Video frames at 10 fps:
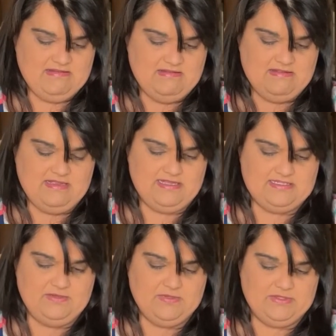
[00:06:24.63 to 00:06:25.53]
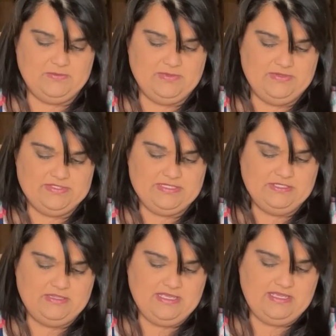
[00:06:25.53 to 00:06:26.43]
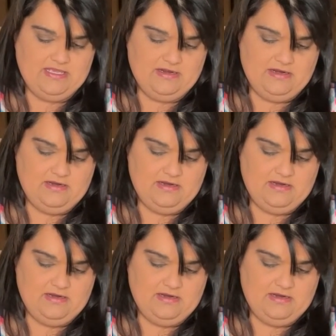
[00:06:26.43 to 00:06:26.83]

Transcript: Let's see what the roots look like here.